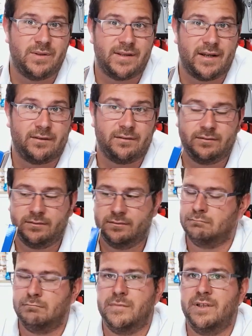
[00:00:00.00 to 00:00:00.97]
sale.
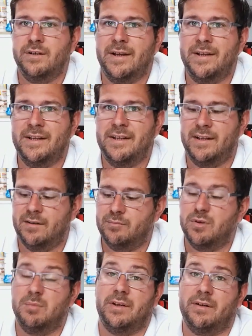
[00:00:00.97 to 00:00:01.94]
Do I need it?
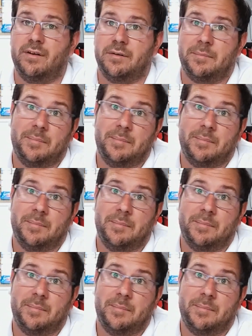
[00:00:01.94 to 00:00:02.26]
Probably not.